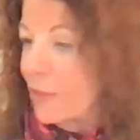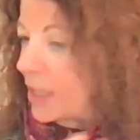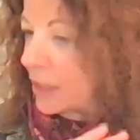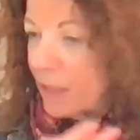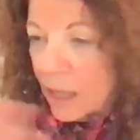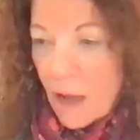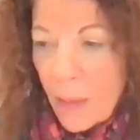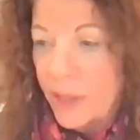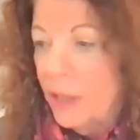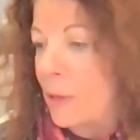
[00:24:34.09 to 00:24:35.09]
Everything is not
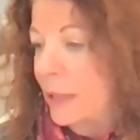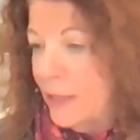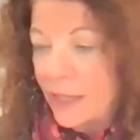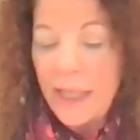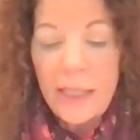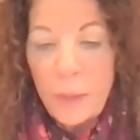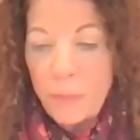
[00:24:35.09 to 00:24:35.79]
complicated. Go outside, take a